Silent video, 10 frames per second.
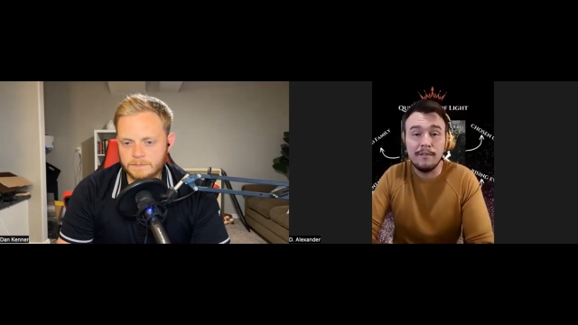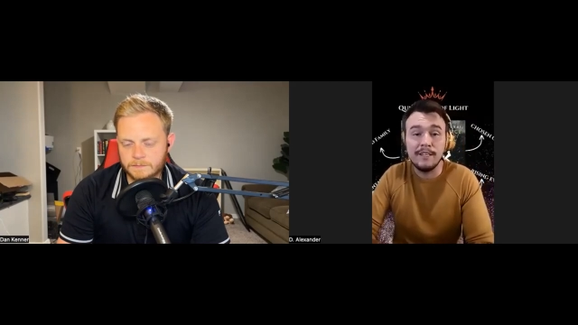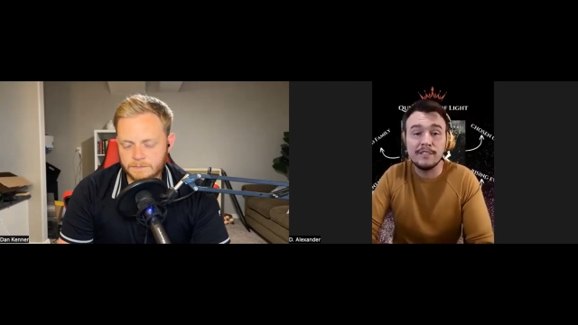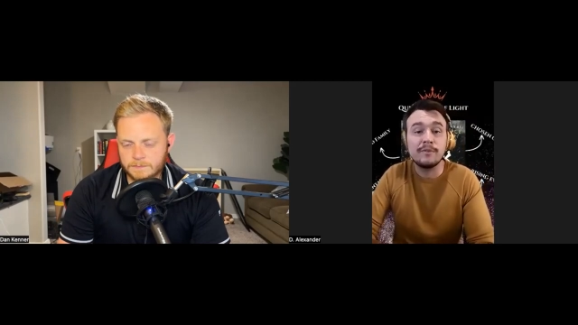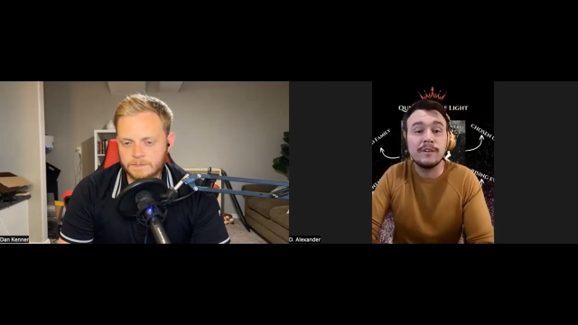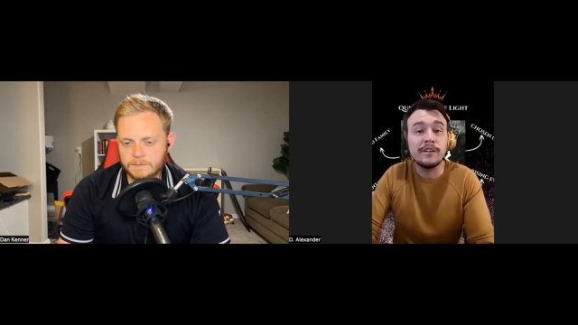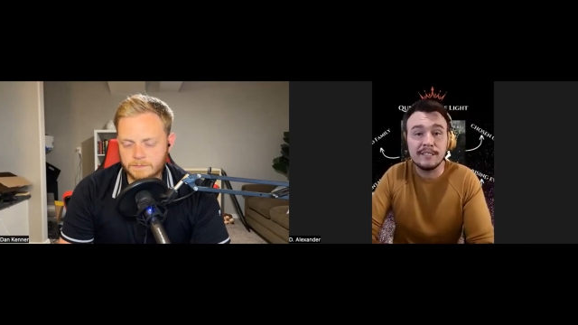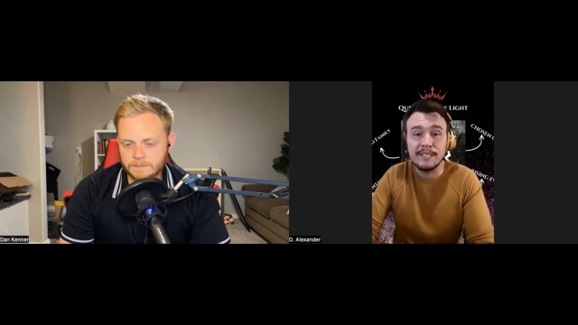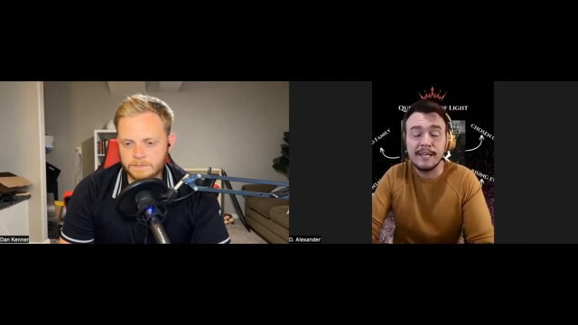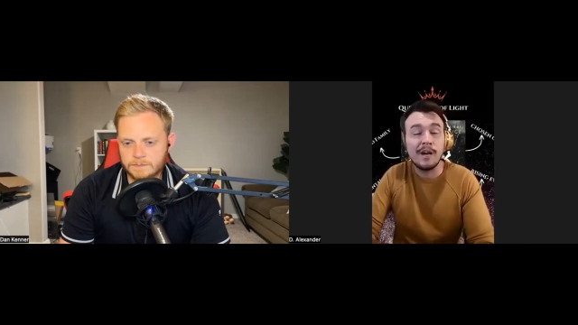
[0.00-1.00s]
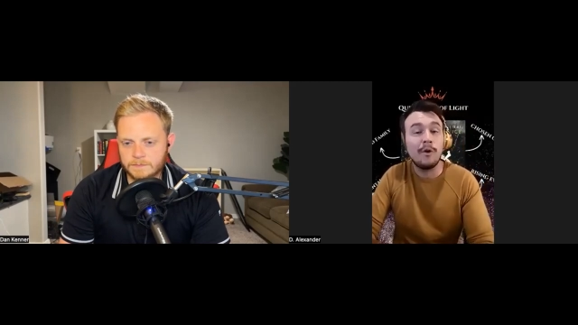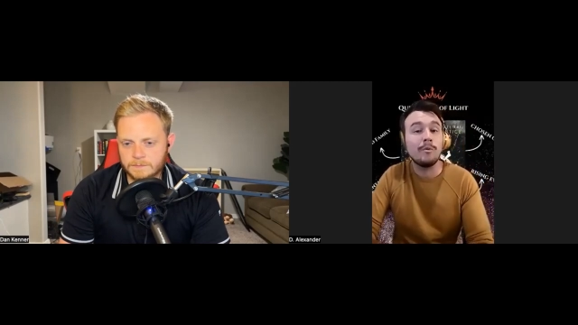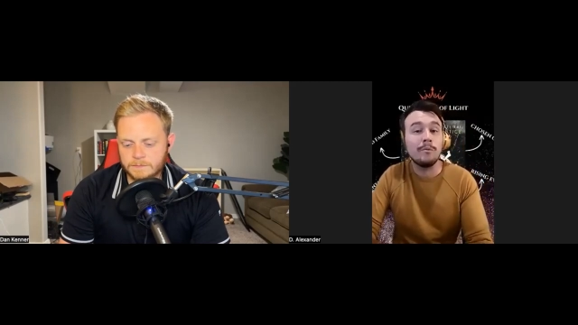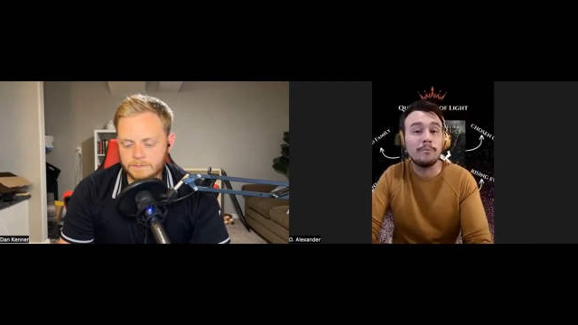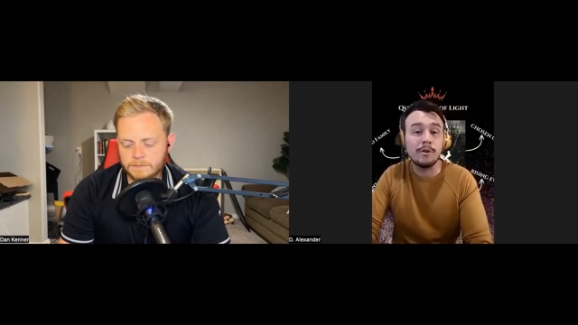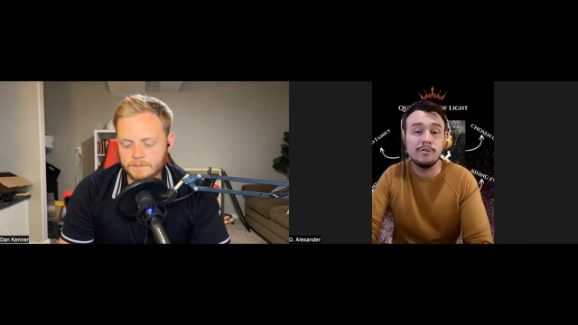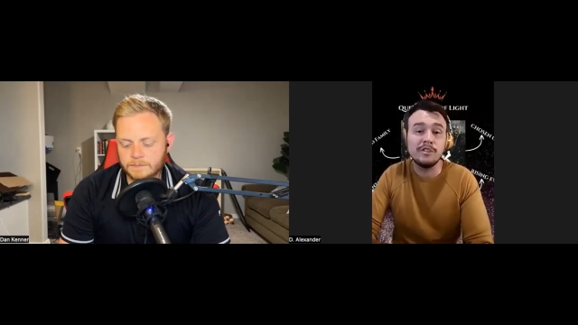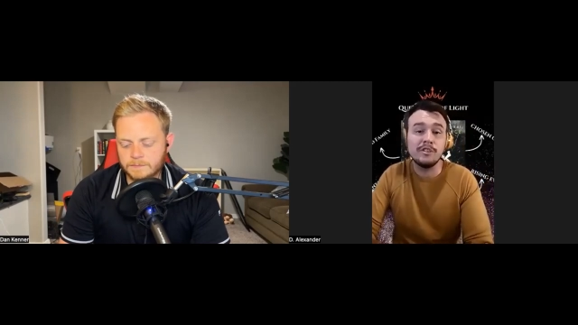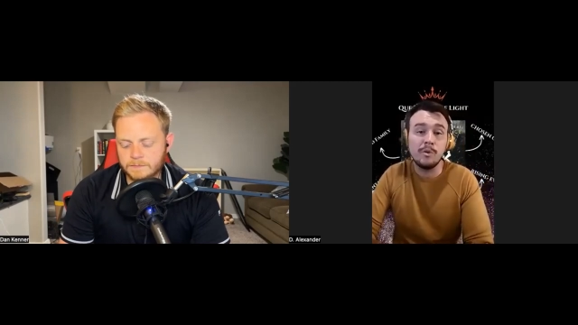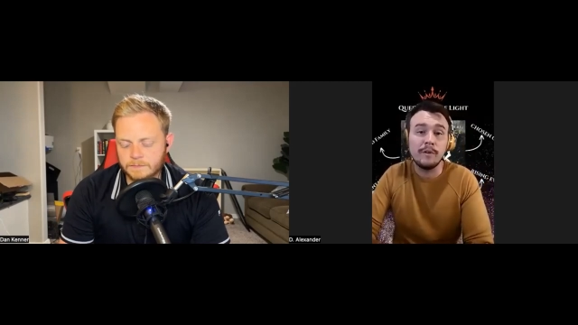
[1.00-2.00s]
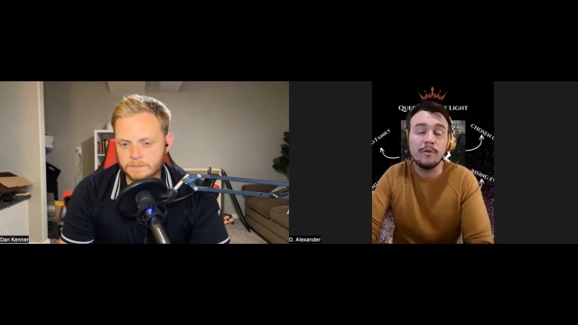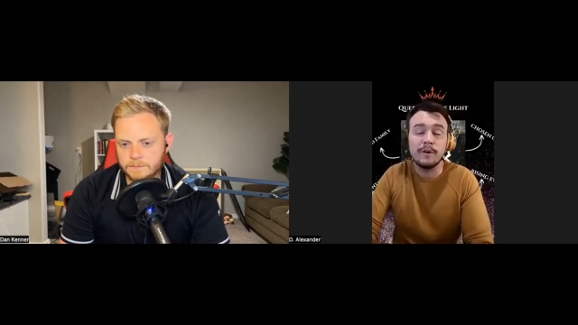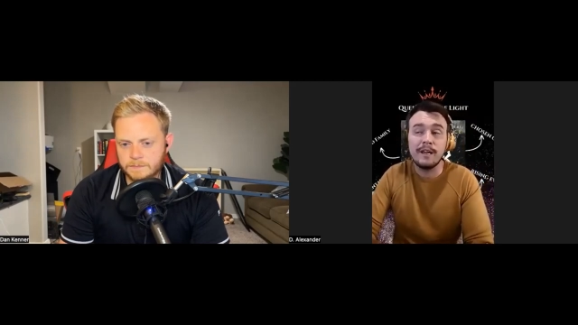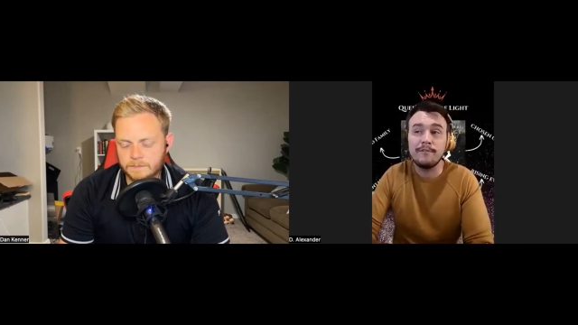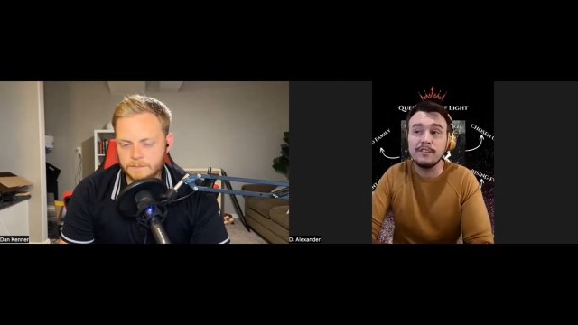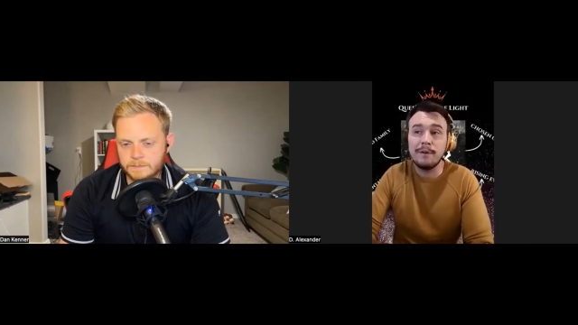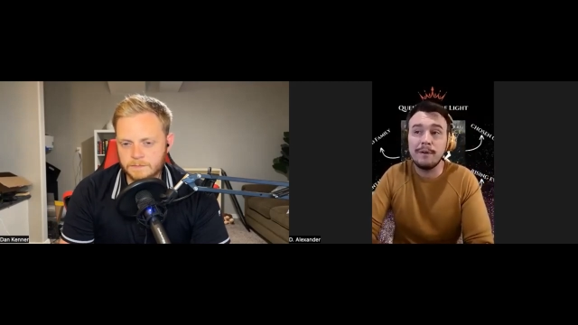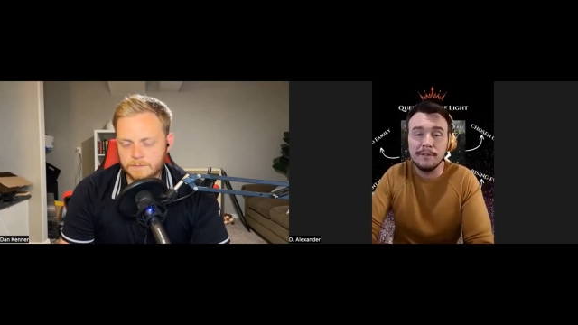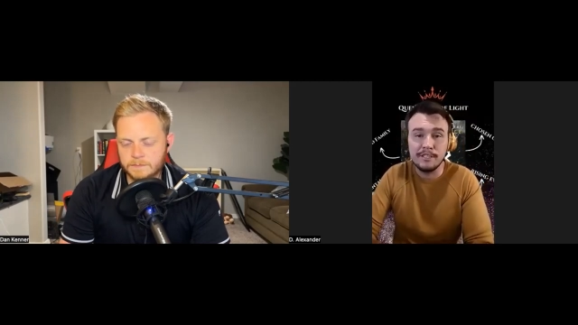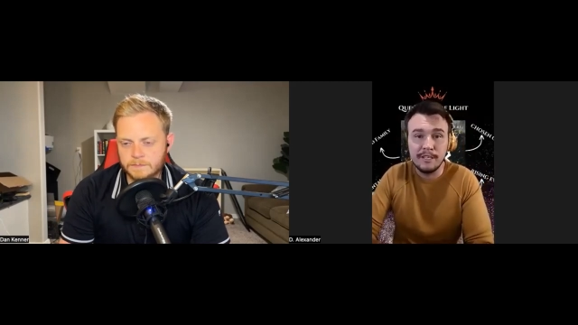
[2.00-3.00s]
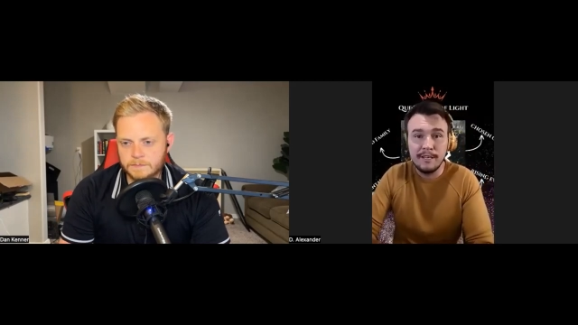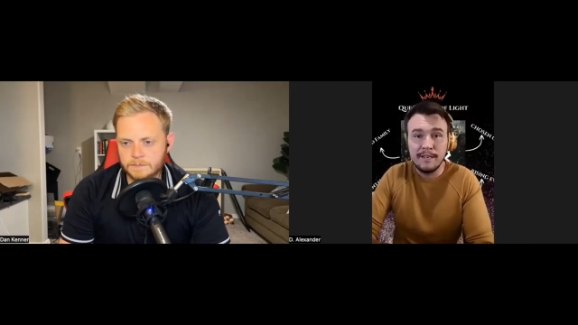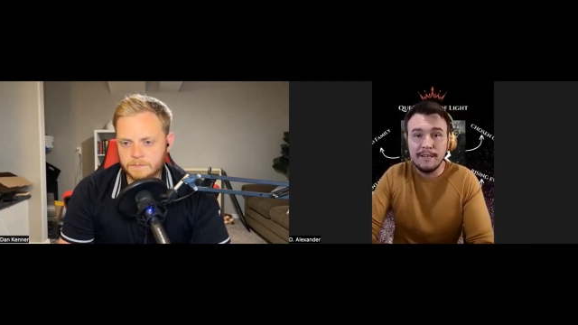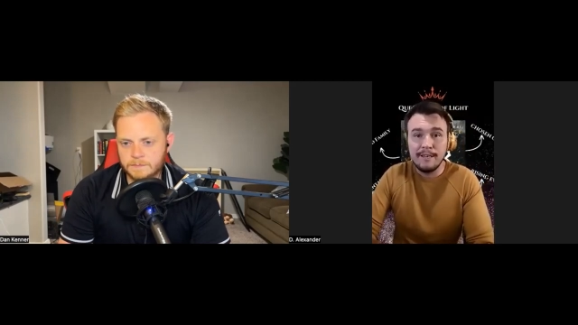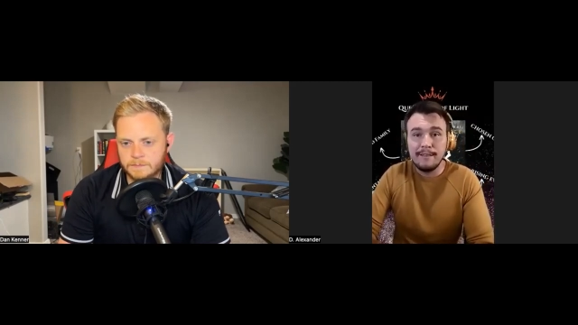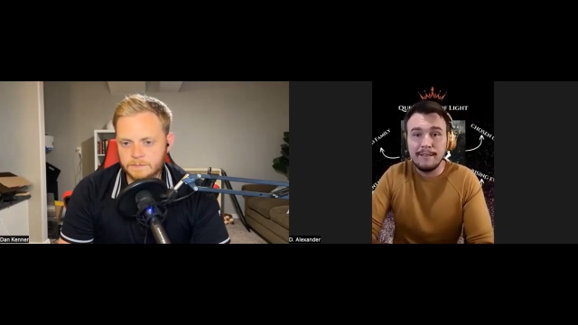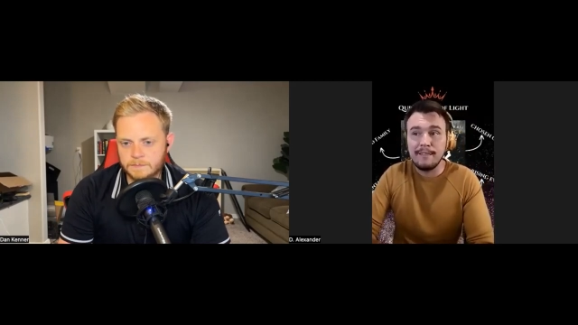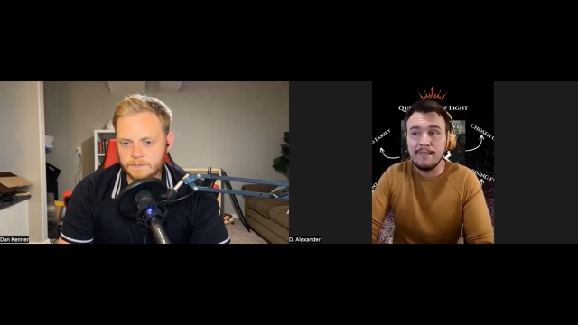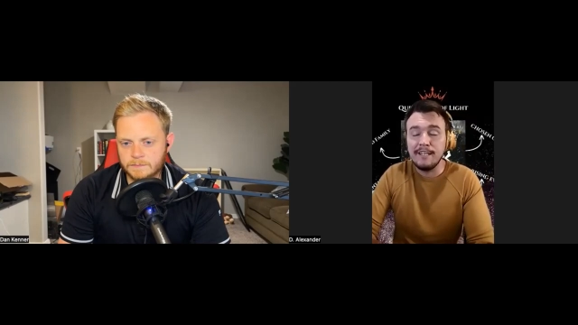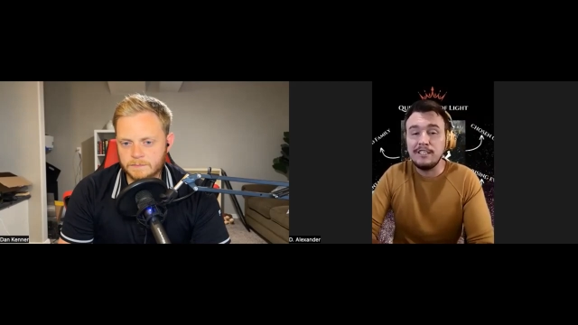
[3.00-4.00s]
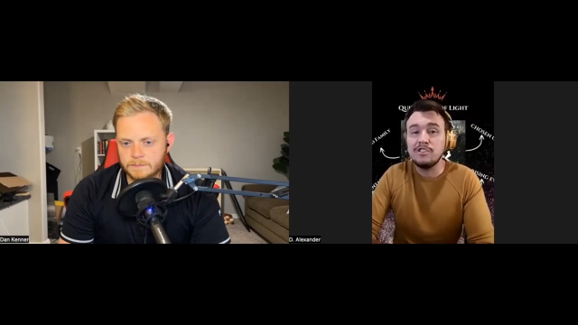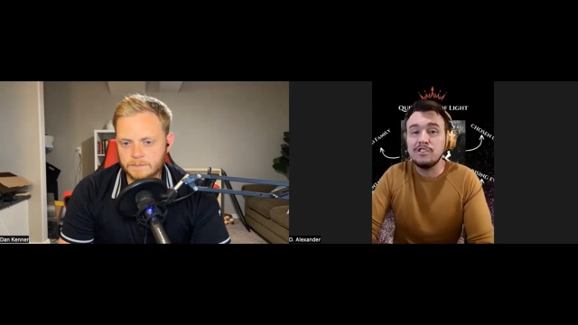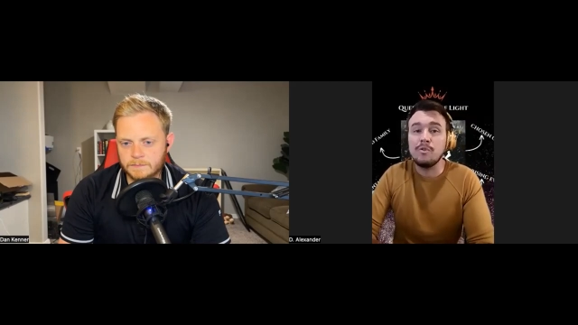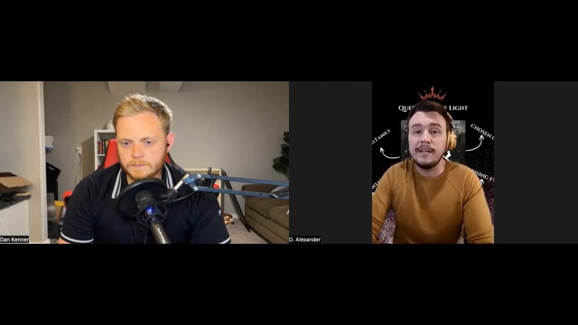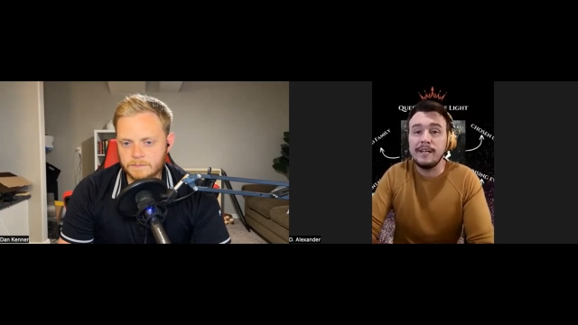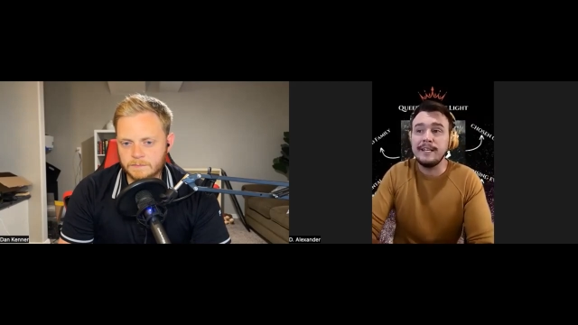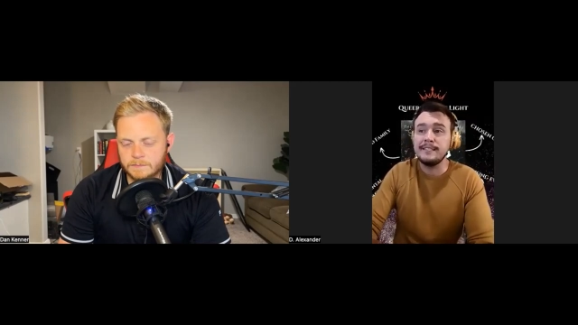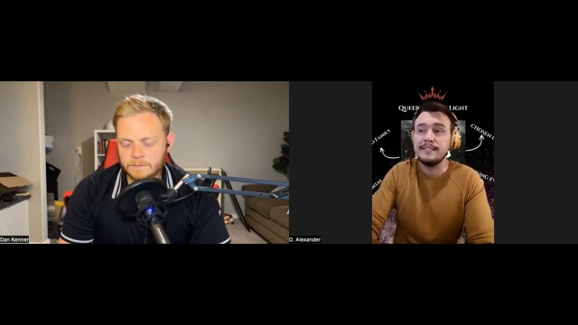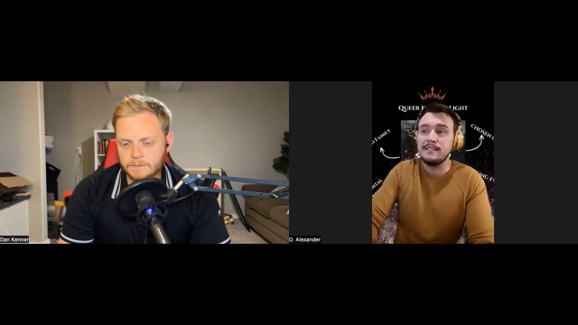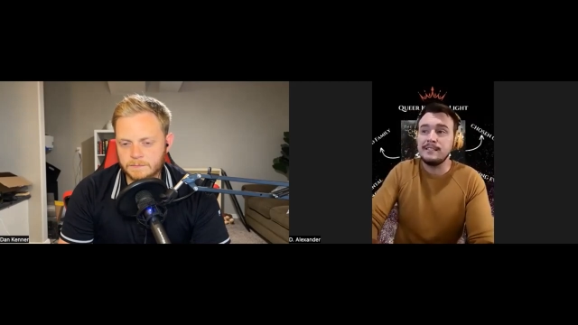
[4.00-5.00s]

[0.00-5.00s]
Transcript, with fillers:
Speaker 1: these readers and how I will approach it going forward after it's published that this story is,